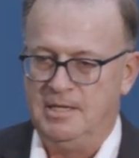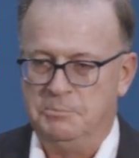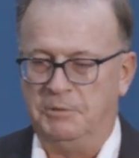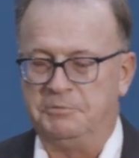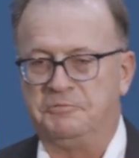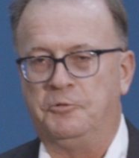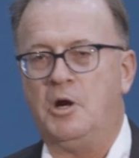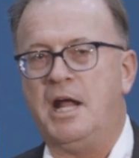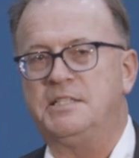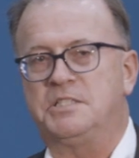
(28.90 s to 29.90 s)
But
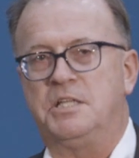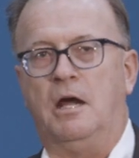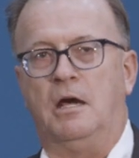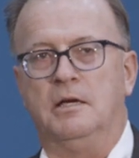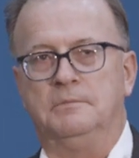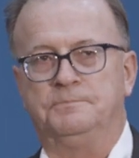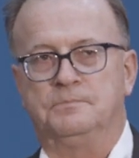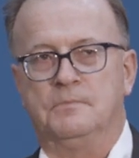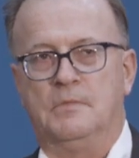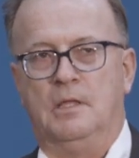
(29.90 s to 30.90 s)
before I start,
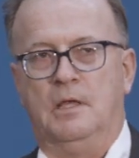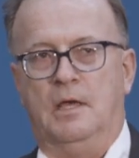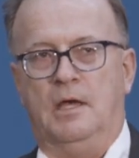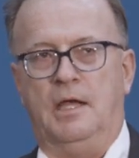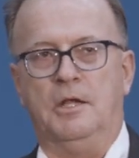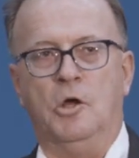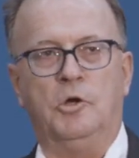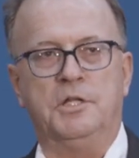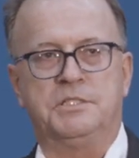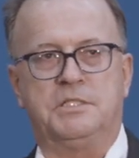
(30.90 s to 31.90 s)
I
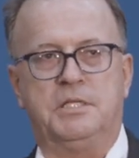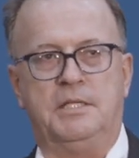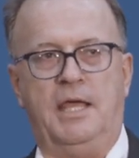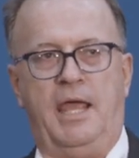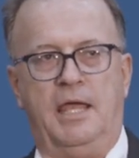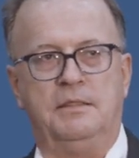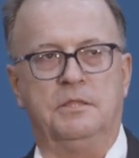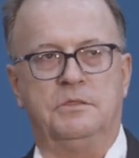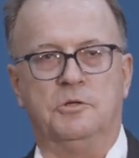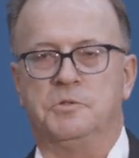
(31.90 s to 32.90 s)
noticed today
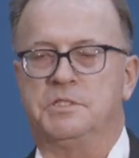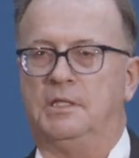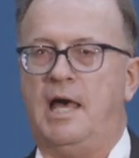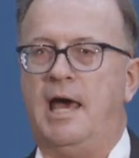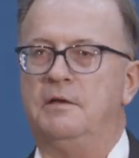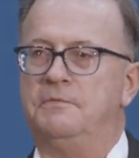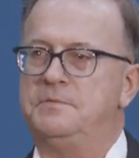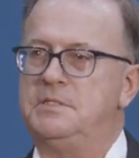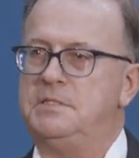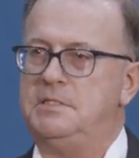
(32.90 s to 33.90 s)
that there was a lot
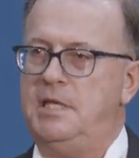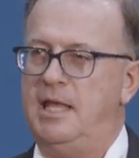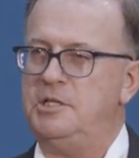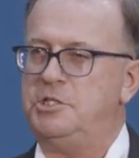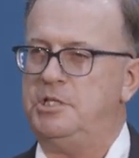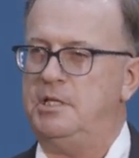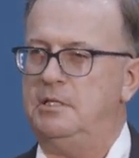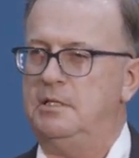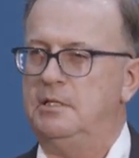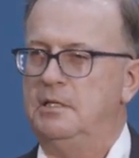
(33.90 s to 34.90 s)
of
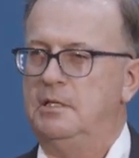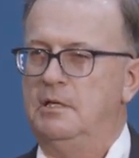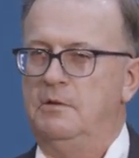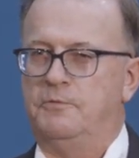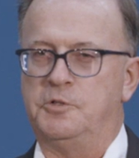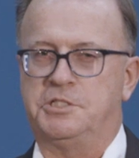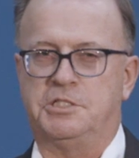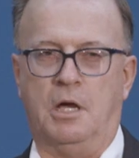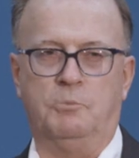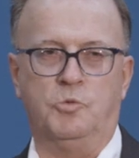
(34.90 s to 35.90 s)
tension for
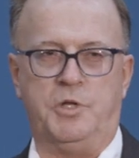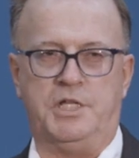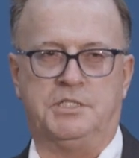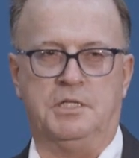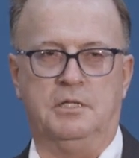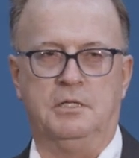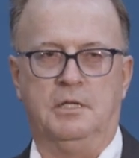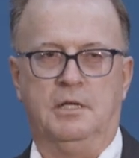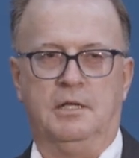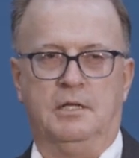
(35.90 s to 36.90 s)
some reason,
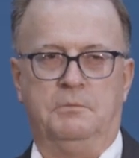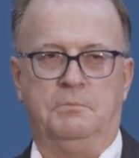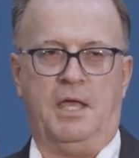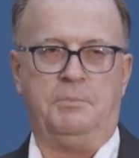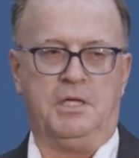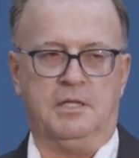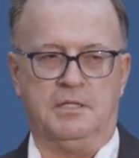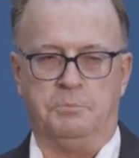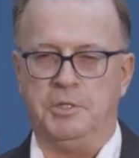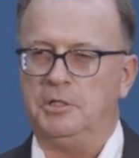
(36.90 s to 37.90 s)
maybe in
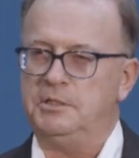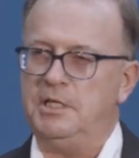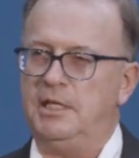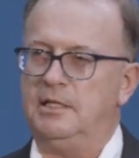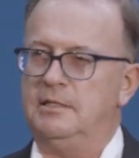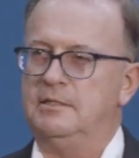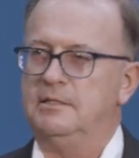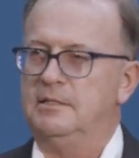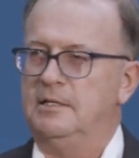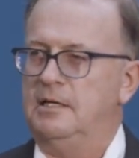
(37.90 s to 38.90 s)
the building,
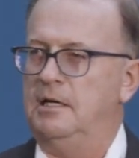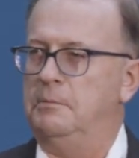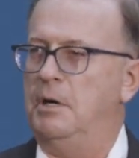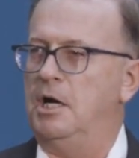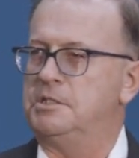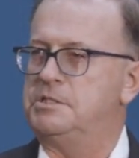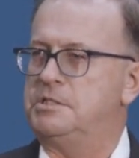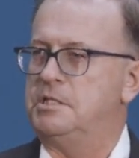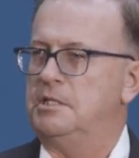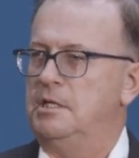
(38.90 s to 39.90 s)

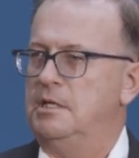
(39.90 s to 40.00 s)
amongst